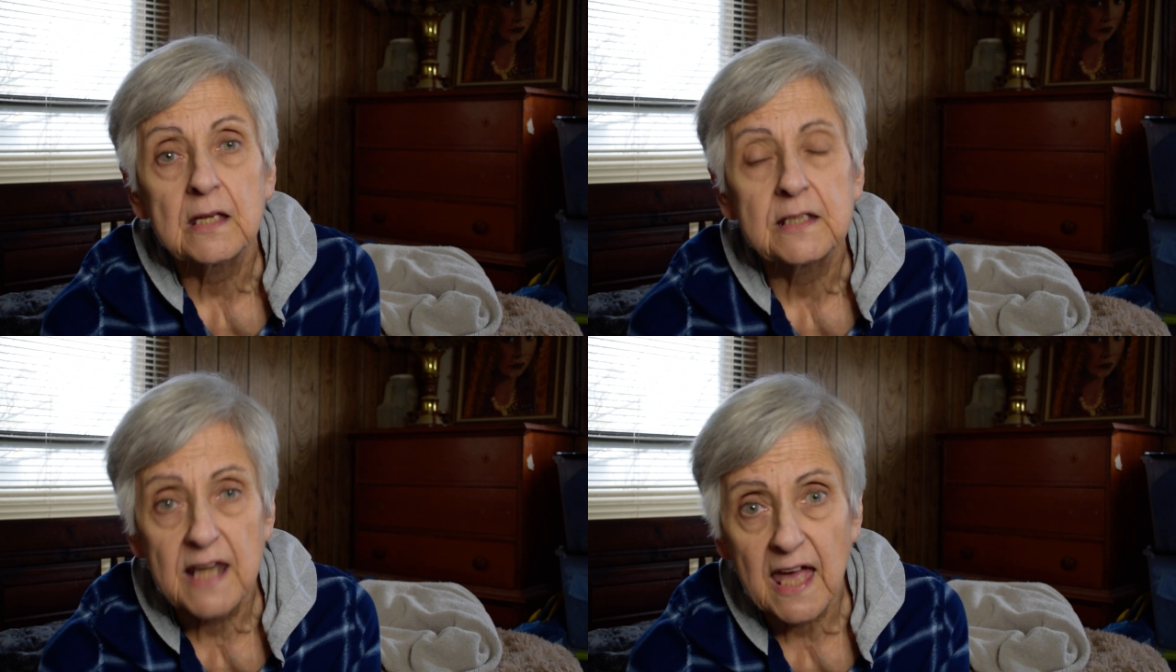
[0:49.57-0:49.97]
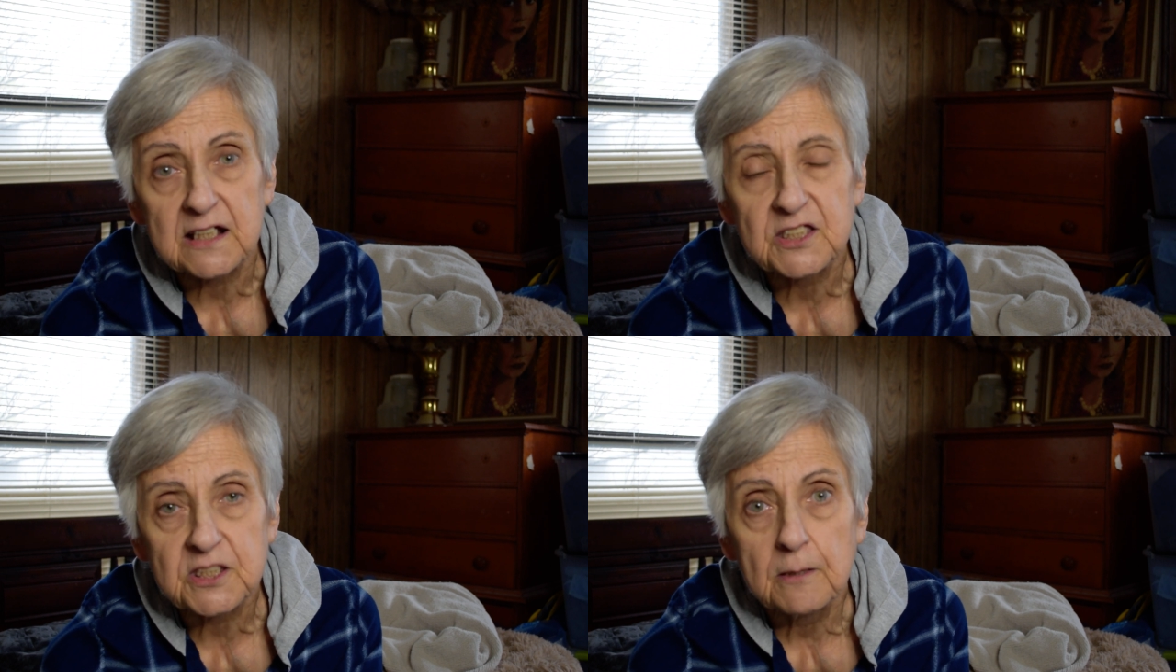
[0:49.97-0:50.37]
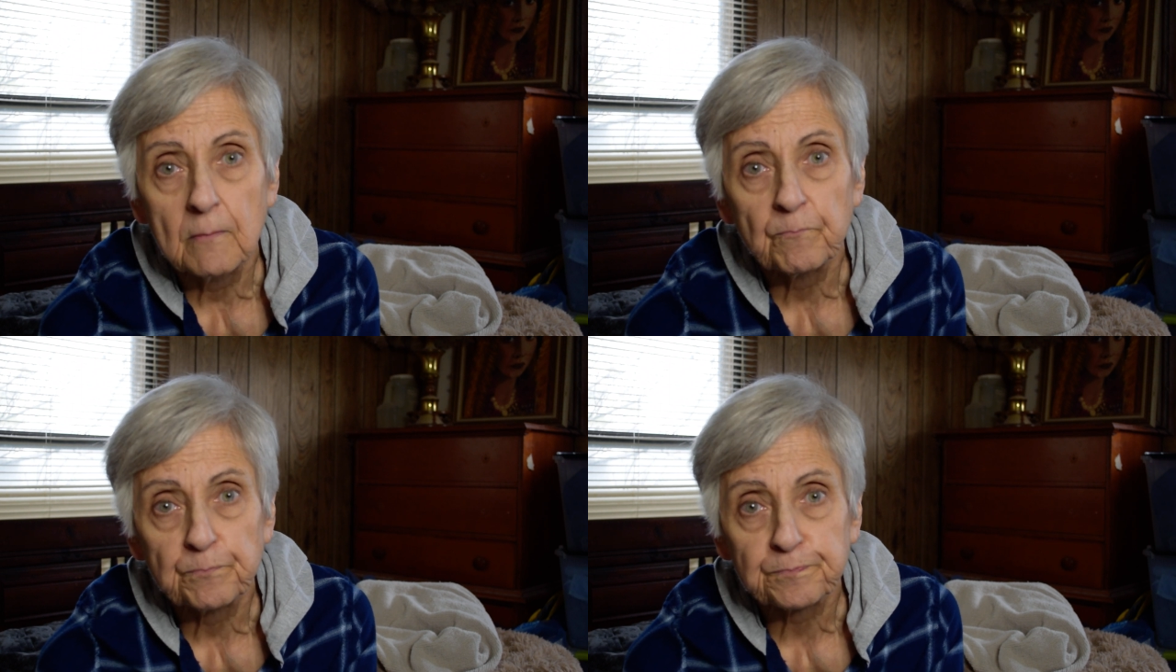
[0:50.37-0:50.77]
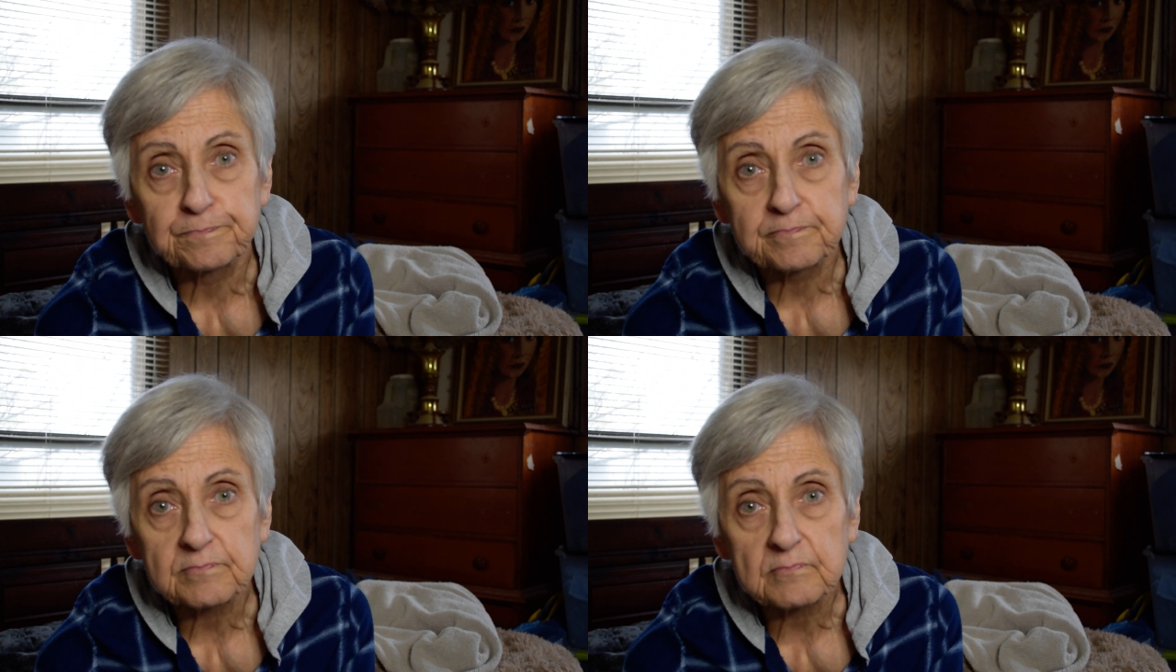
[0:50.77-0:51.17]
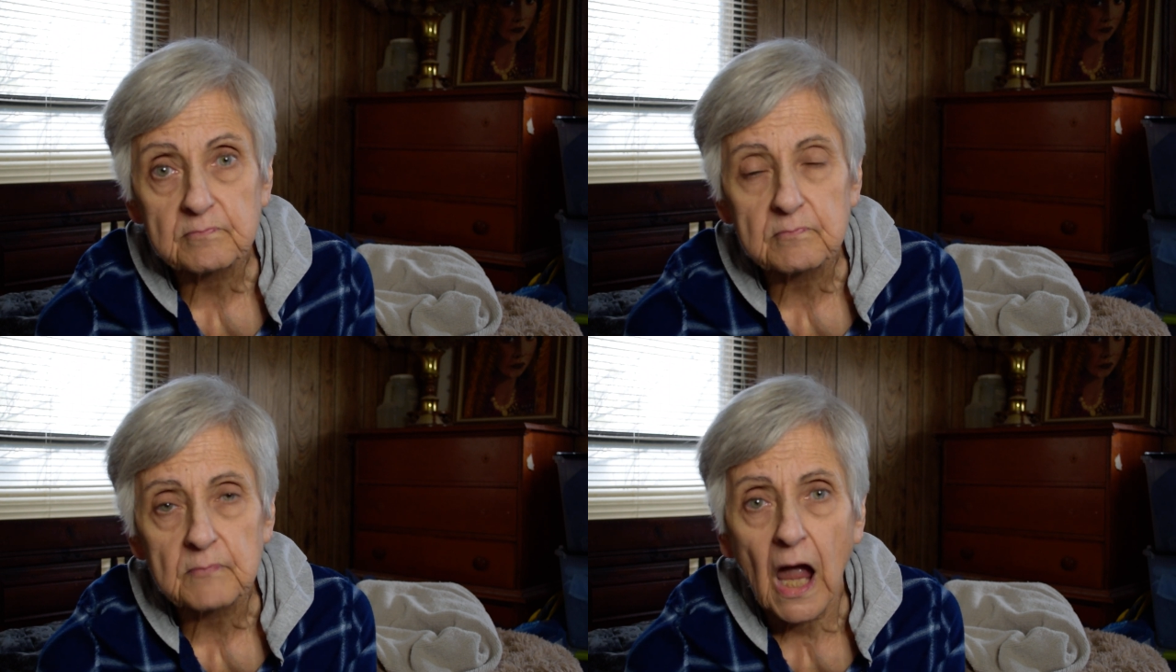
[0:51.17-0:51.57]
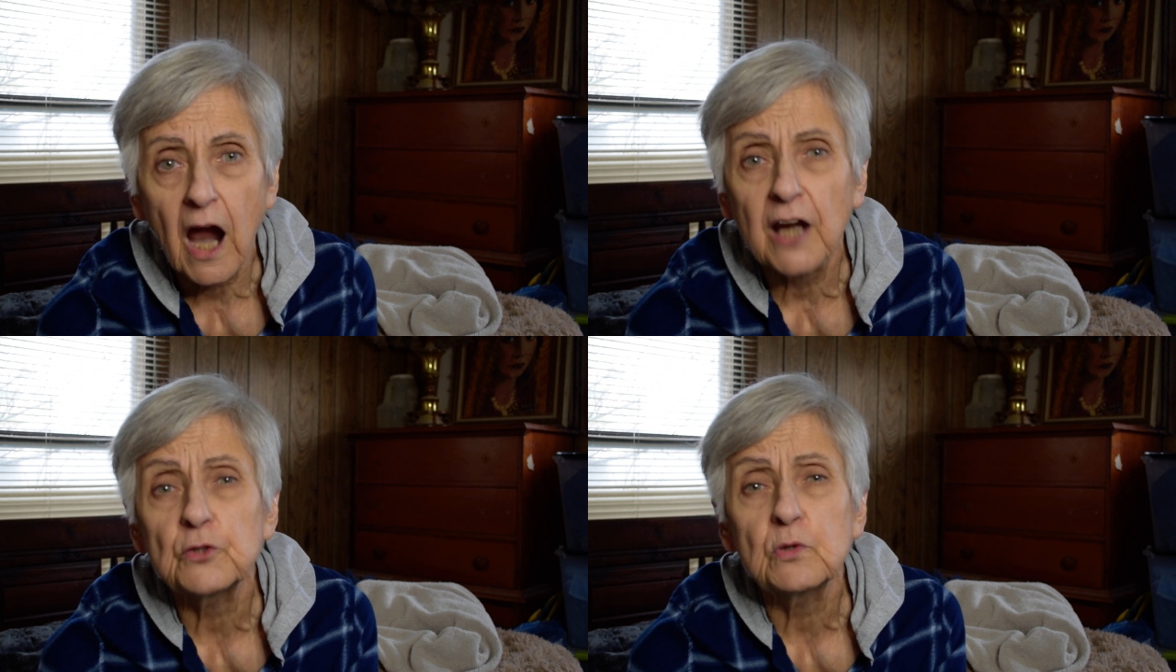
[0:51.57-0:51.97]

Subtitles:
Next, are you